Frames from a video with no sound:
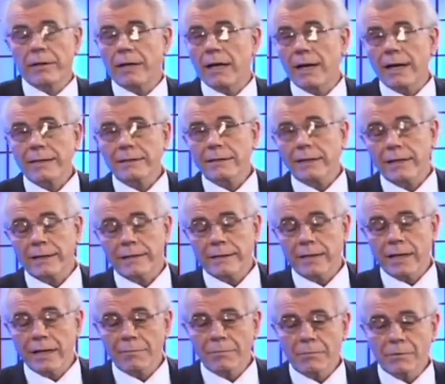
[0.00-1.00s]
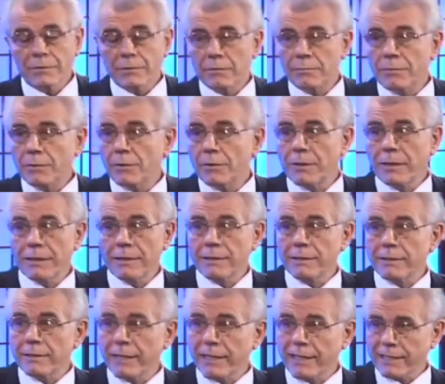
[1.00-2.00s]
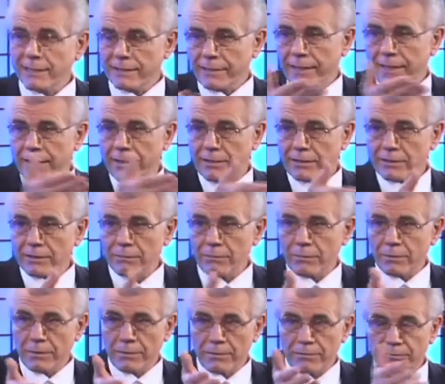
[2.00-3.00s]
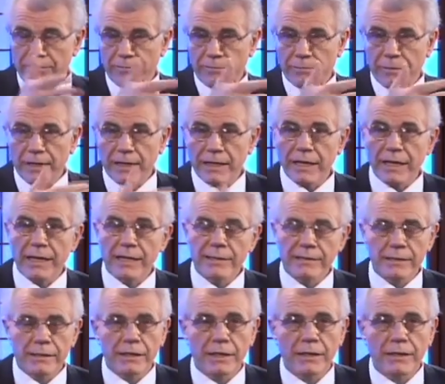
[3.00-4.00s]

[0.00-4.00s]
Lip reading: classic example is the Bill Clinton sex scandals that were from many years ago.